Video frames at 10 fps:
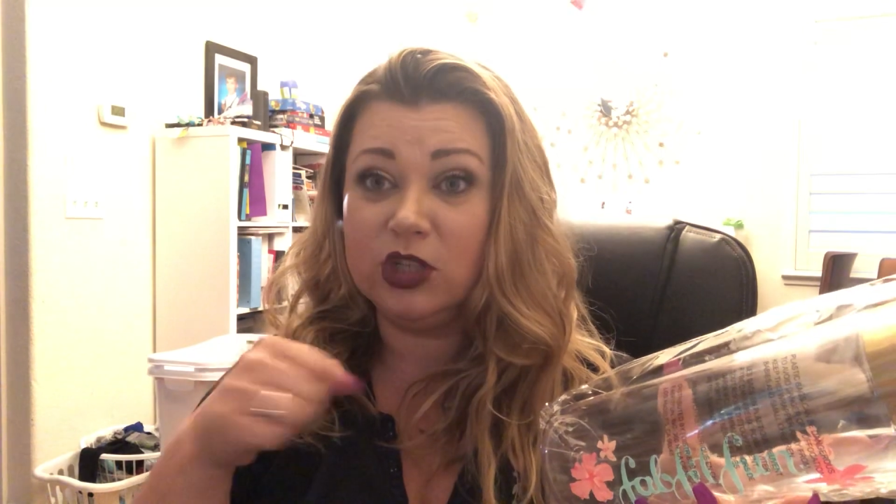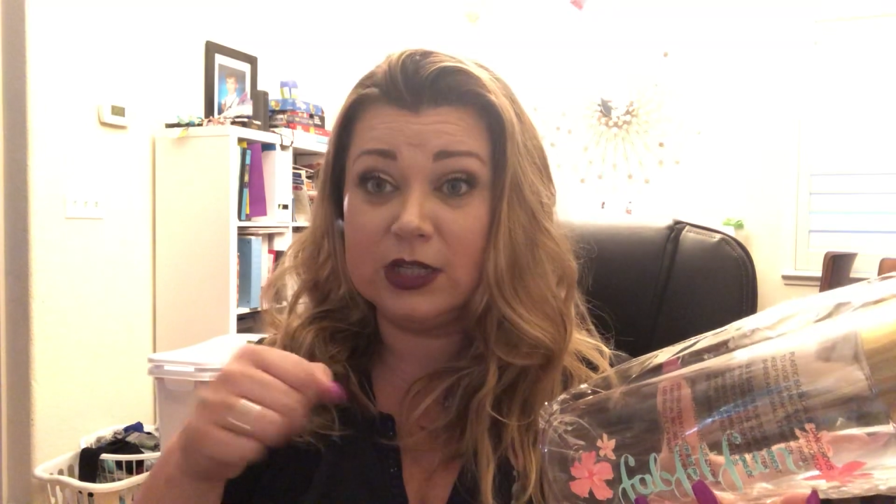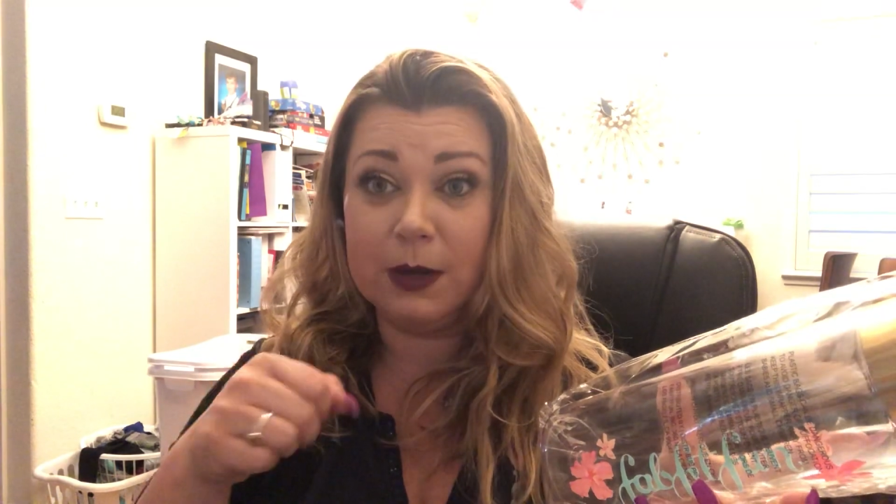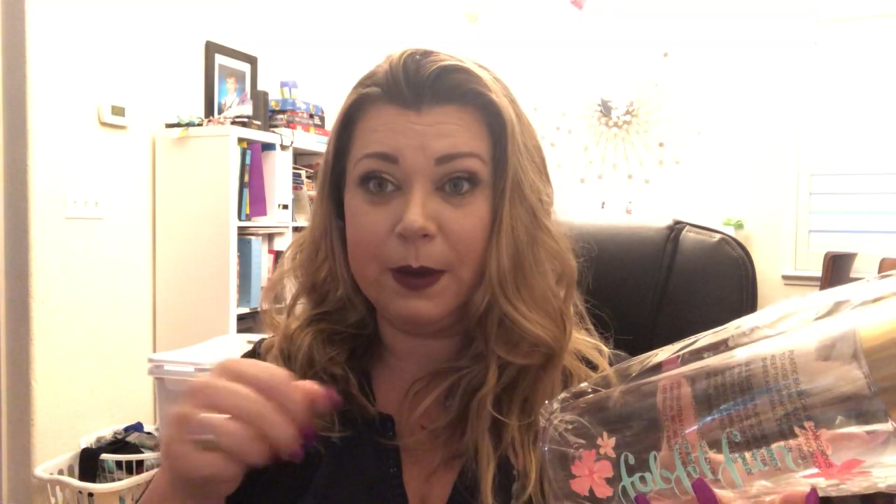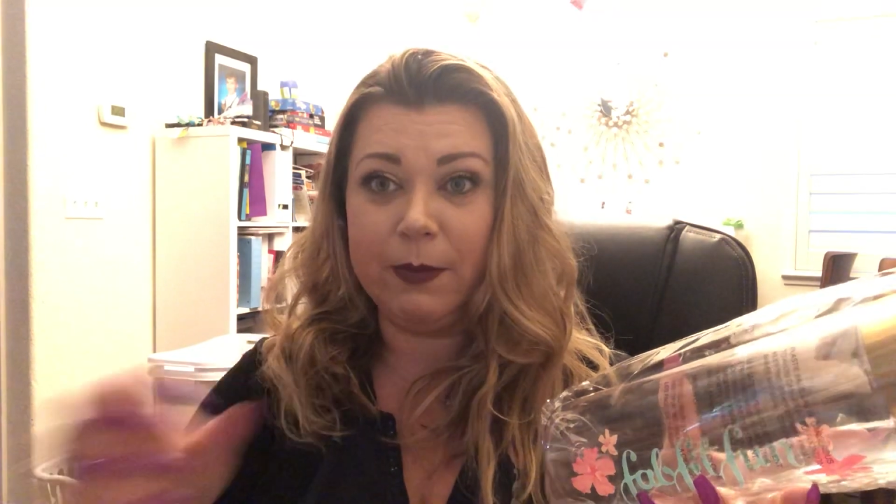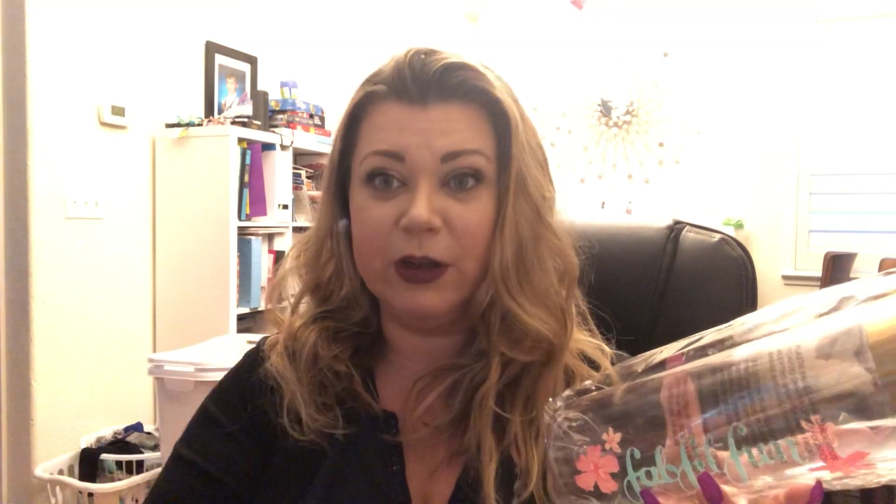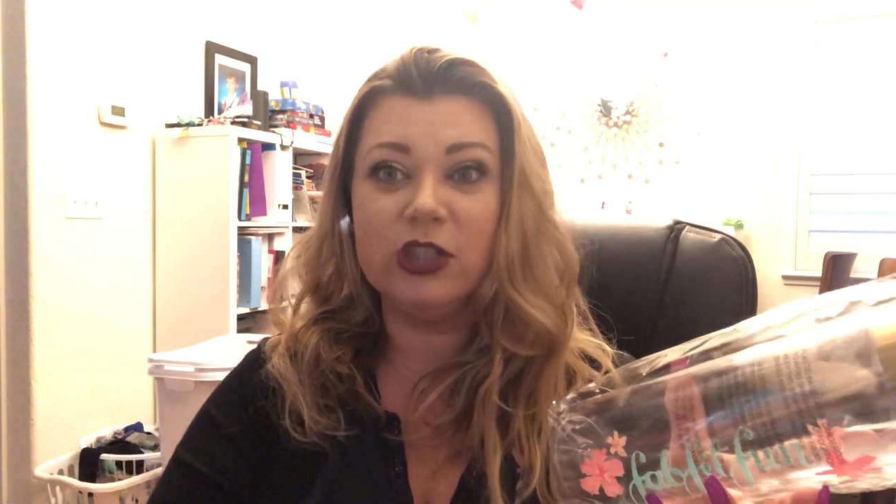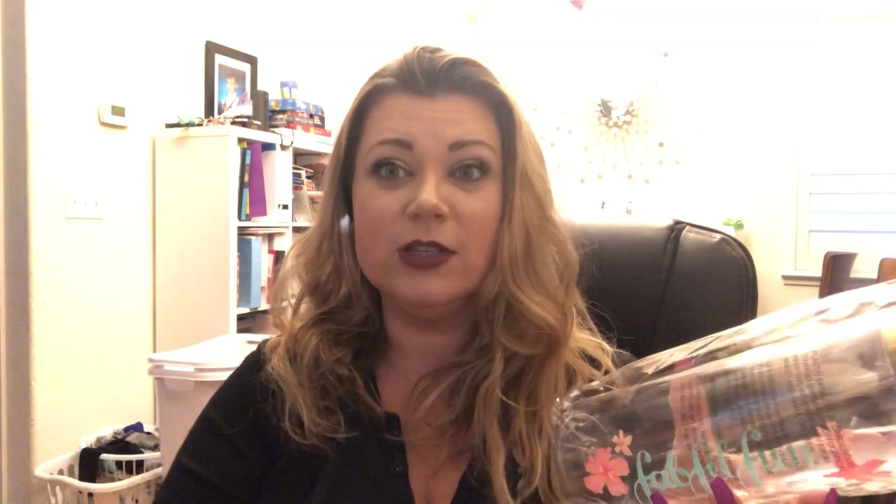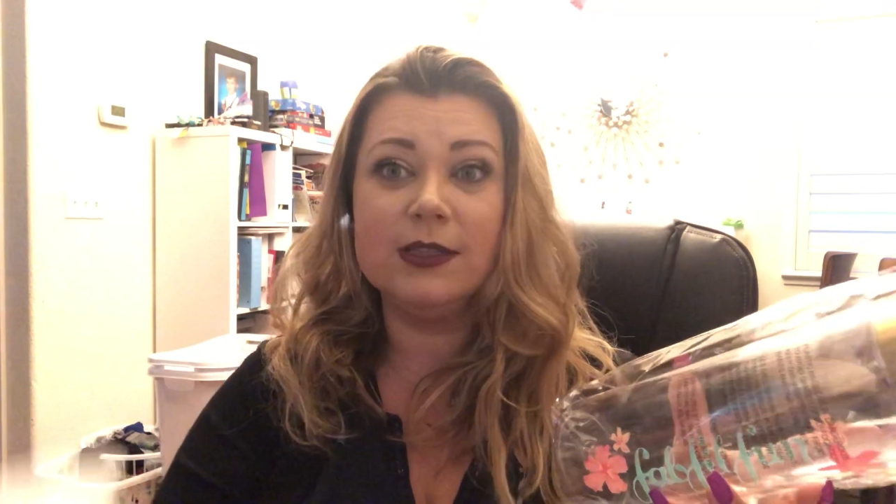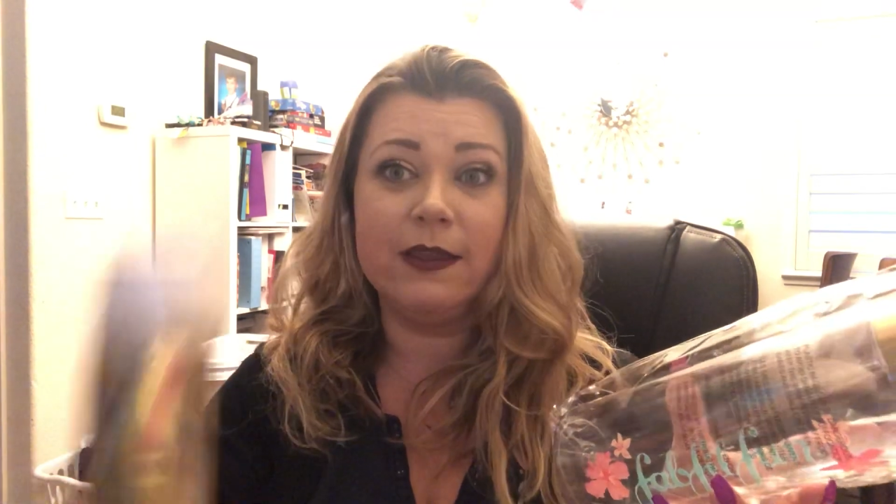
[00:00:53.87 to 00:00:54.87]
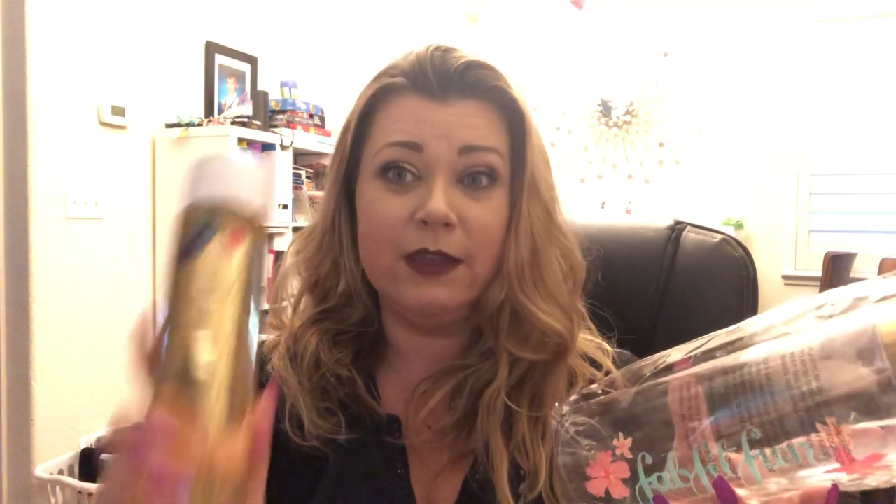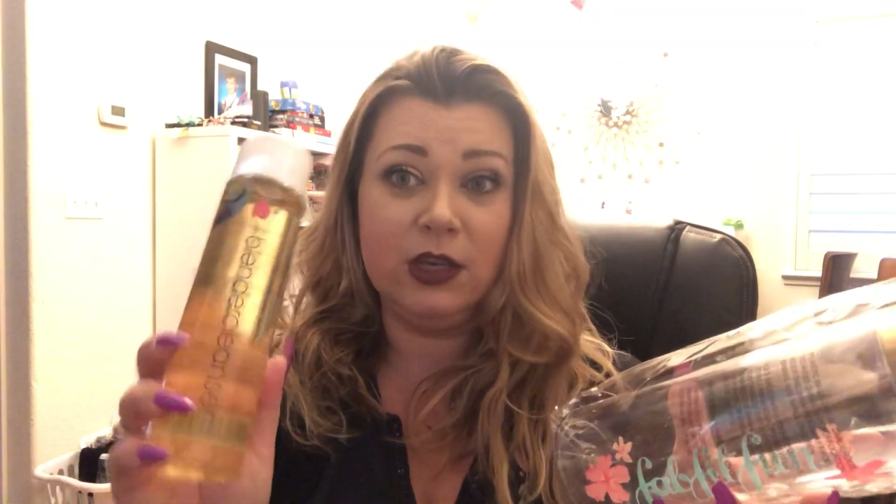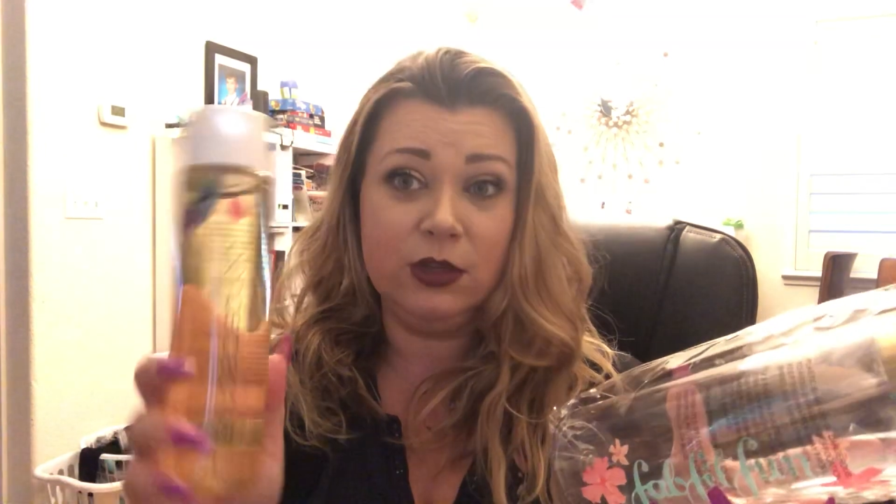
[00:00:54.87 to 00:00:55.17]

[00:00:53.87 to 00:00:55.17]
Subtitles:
just on my brushes and then